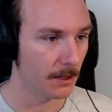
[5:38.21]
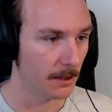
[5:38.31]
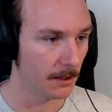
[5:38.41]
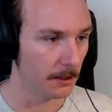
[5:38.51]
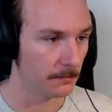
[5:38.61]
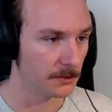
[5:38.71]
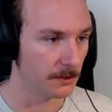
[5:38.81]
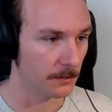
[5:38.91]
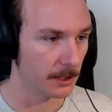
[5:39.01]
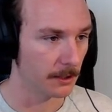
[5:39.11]
So then
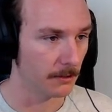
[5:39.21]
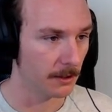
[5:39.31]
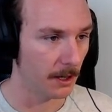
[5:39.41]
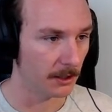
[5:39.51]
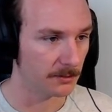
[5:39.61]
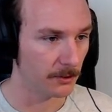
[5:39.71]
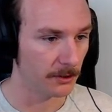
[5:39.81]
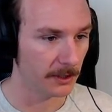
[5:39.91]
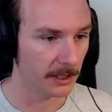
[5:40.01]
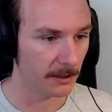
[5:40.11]
we're going to go cost per
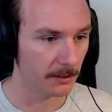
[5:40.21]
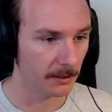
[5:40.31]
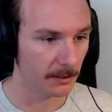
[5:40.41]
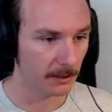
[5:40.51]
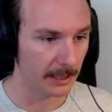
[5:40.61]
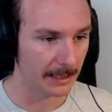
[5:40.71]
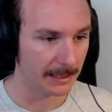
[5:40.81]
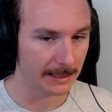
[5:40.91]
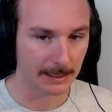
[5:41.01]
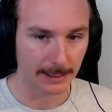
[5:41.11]
unique link
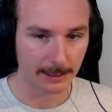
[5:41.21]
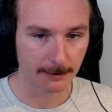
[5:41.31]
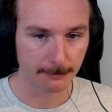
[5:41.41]
click,